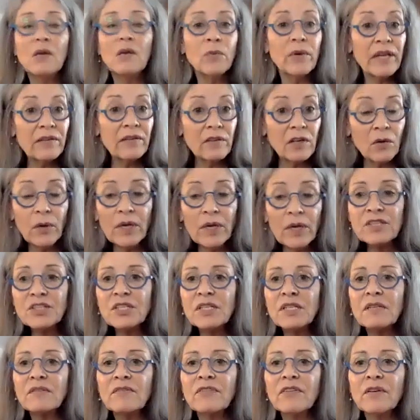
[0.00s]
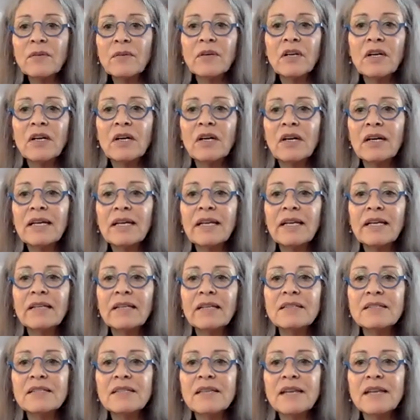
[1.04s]
We have a question from our
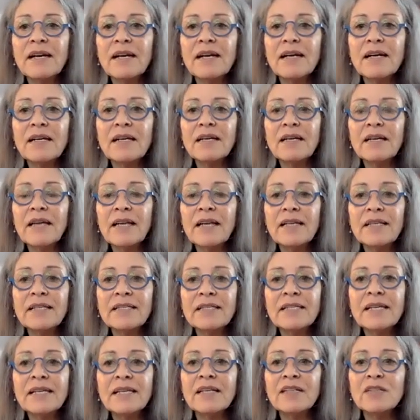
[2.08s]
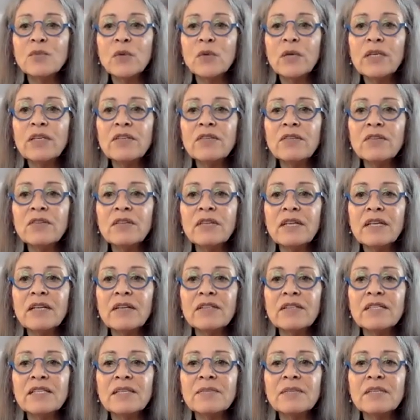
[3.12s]
audience, and it says, what do you think are
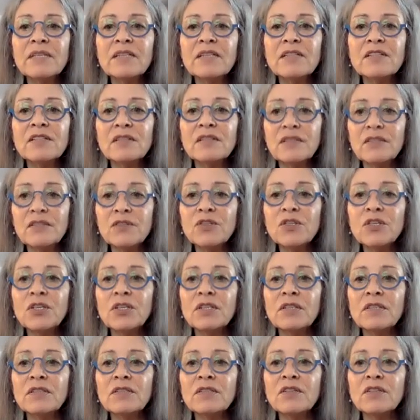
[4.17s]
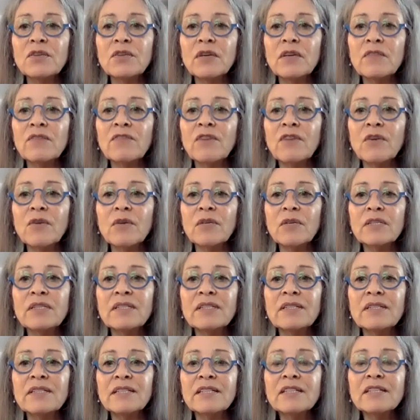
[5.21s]
some of the solutions going forward to
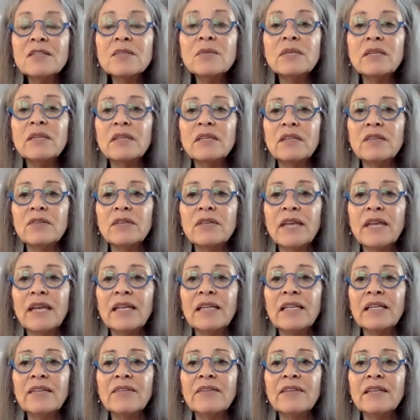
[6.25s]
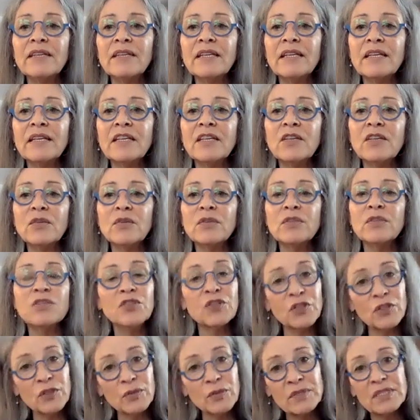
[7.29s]
deal with the UK leaving the EU in
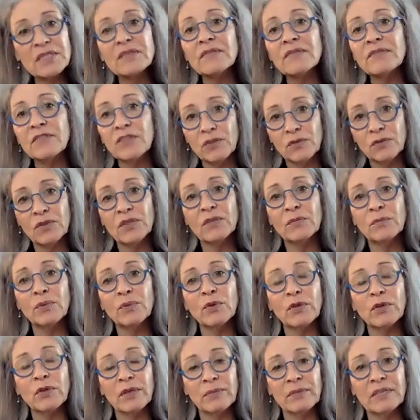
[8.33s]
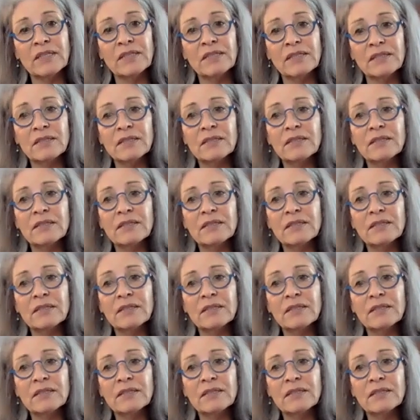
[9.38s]
terms of youth employment?